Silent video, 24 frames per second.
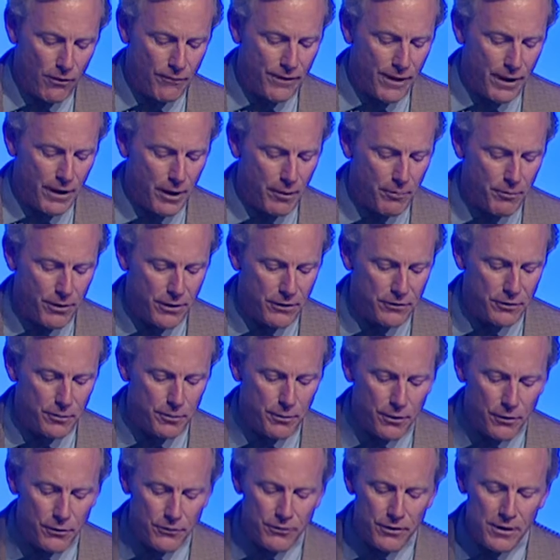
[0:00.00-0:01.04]
founding
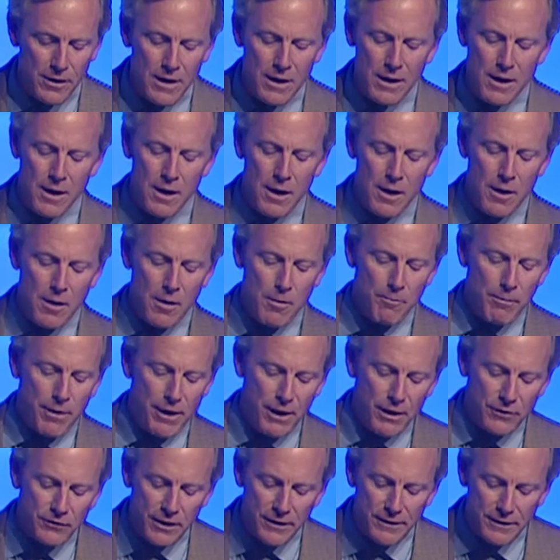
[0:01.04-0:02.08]
principles
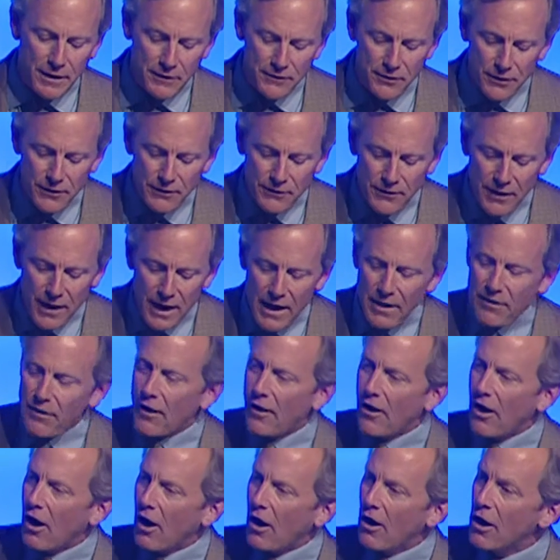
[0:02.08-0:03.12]
because it doesn't say that
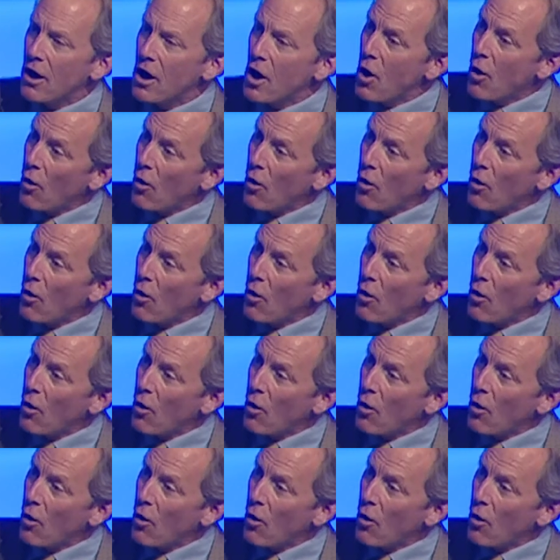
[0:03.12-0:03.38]
our